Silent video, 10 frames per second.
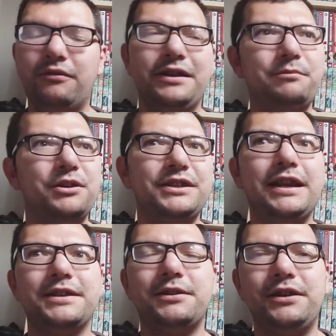he because he
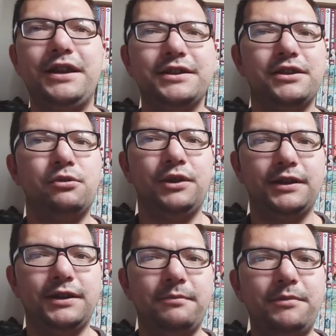has a he has a
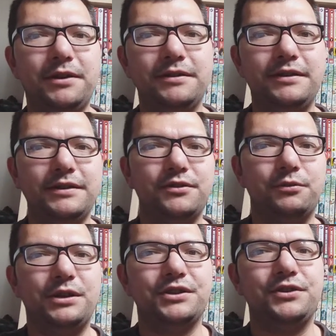quirk, but he's not
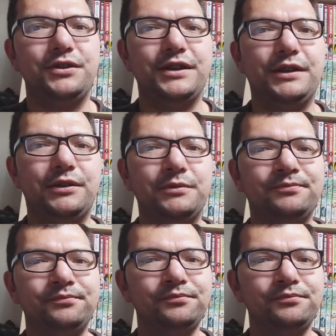a registered hero